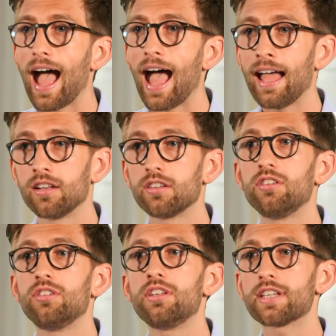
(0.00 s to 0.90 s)
and
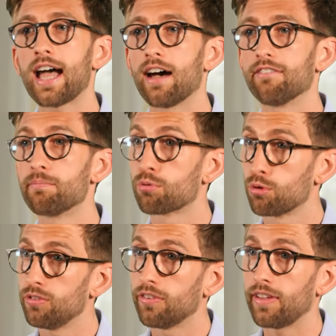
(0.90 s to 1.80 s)
you need to have
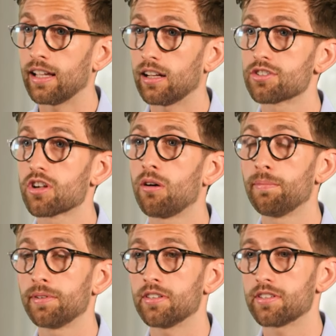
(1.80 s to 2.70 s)
proof of English
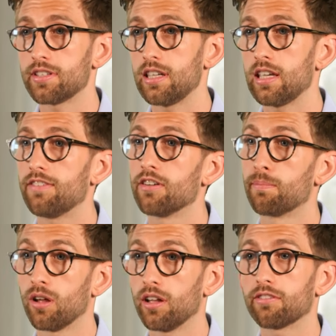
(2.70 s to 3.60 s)
competency if
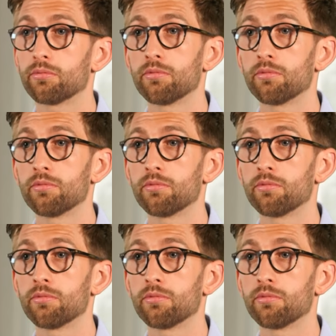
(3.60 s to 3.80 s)
applying from